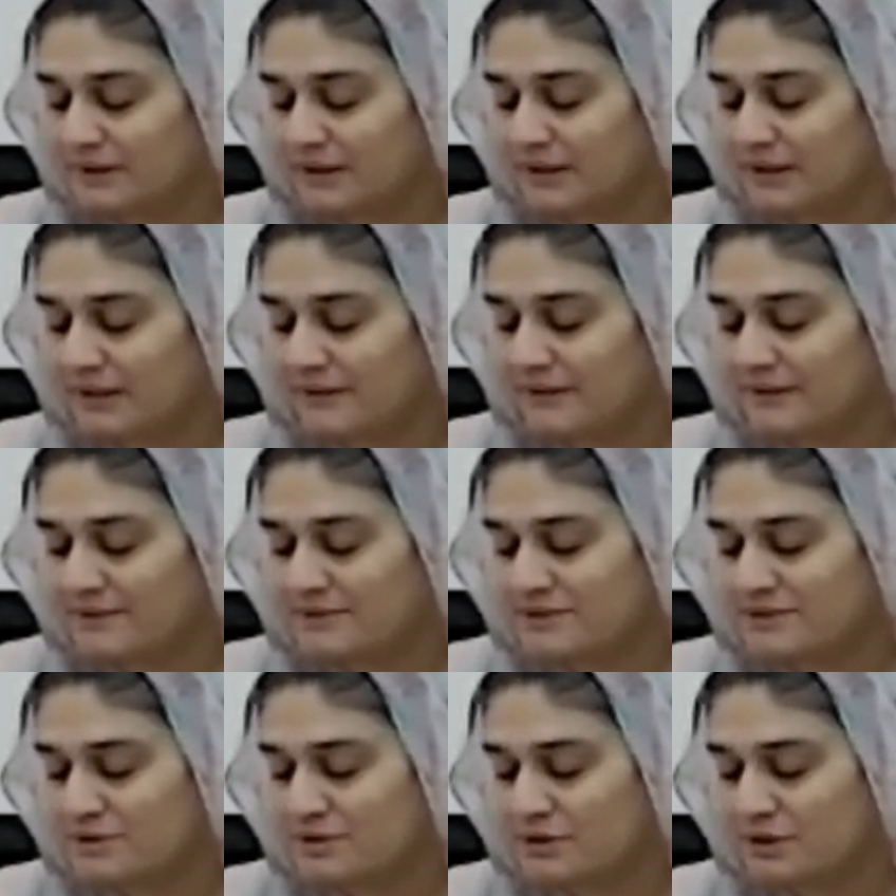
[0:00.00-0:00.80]
and this
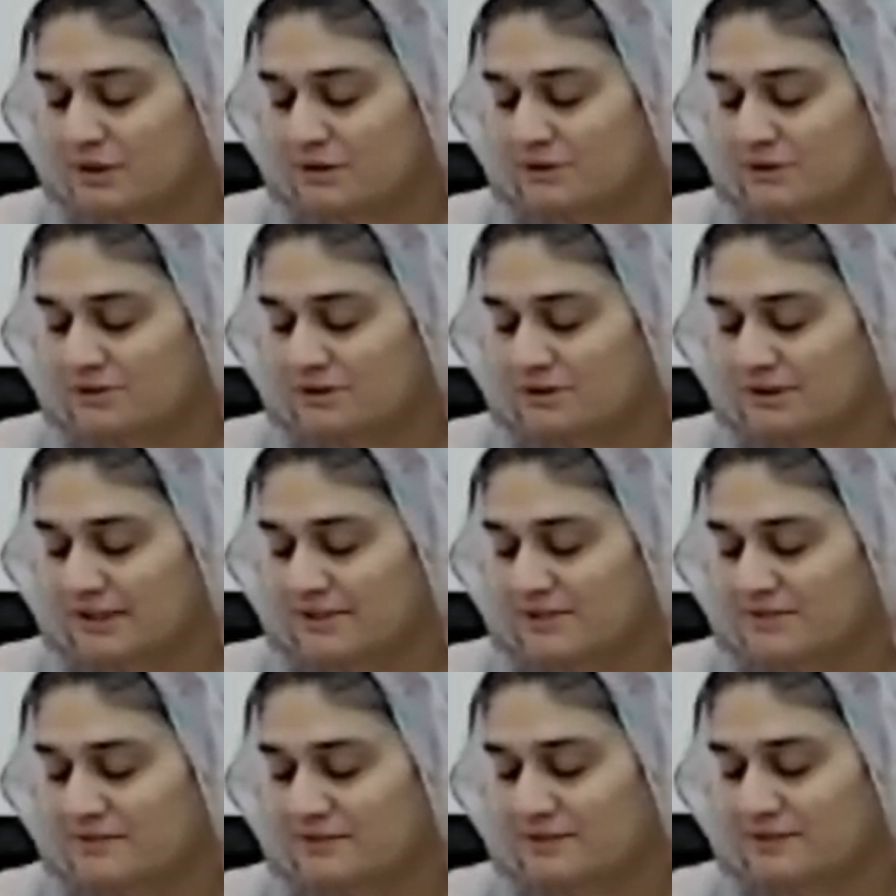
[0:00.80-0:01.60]
is called
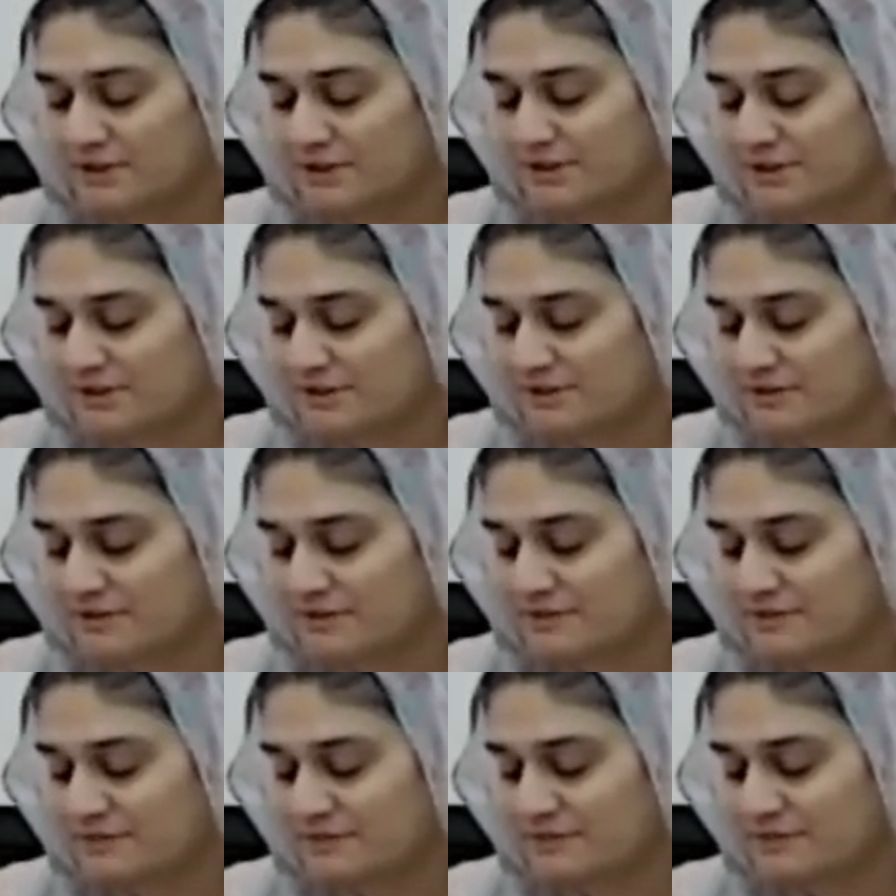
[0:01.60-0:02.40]
transverse
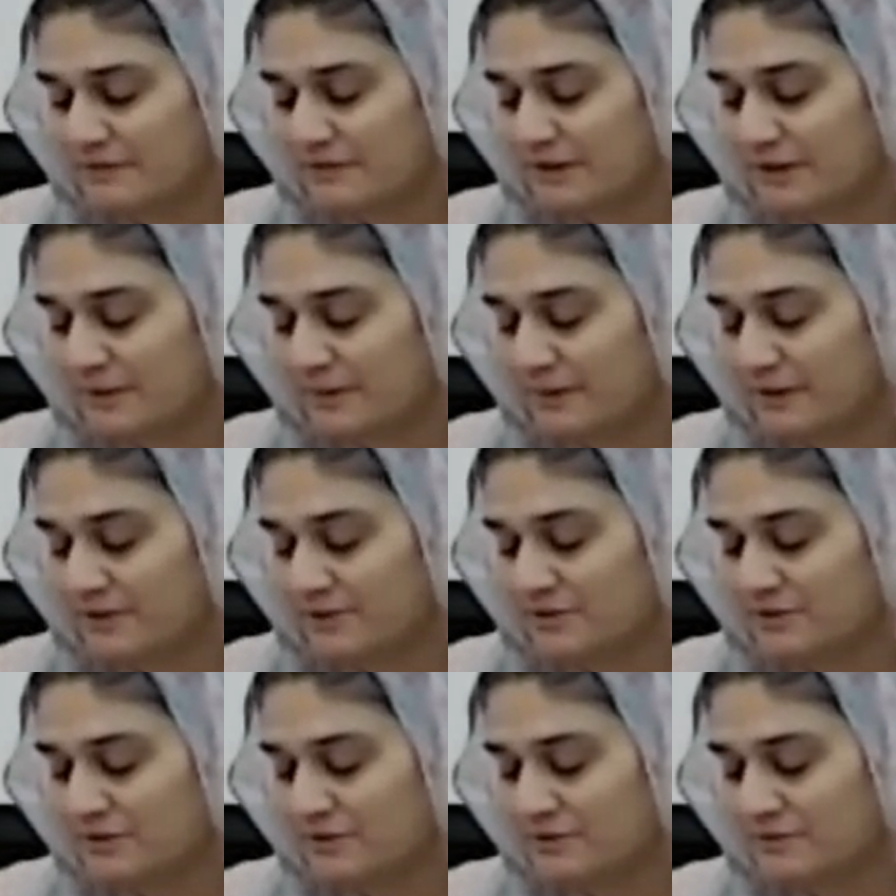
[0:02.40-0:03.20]

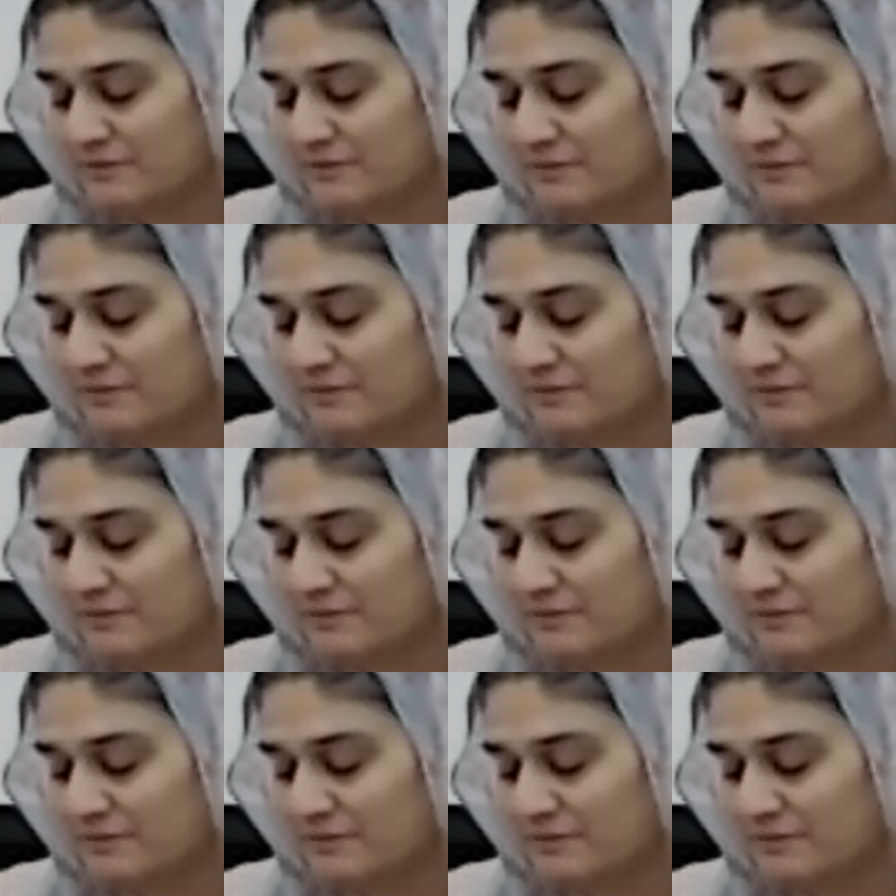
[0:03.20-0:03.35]
equation.